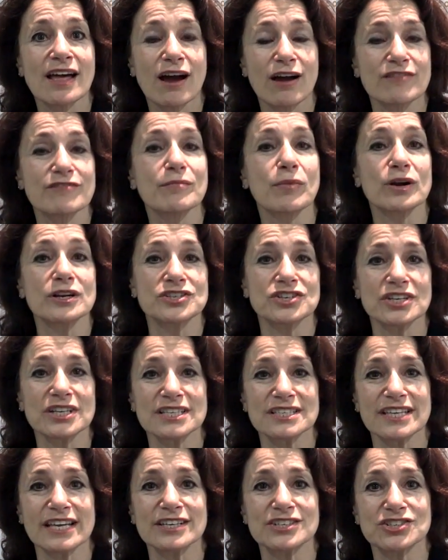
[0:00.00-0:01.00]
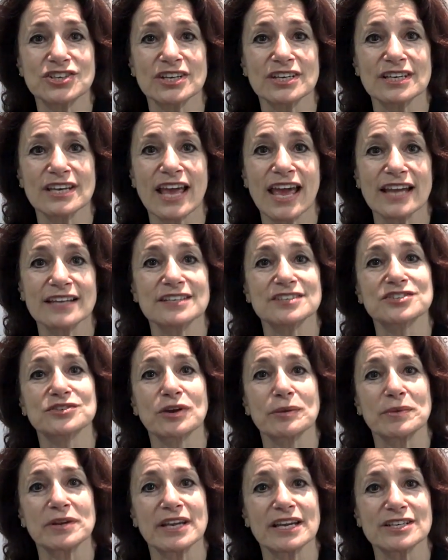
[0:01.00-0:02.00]
of marginalization and
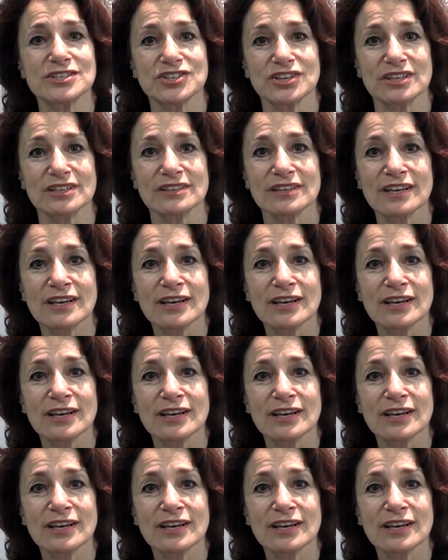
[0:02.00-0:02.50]
discrimination.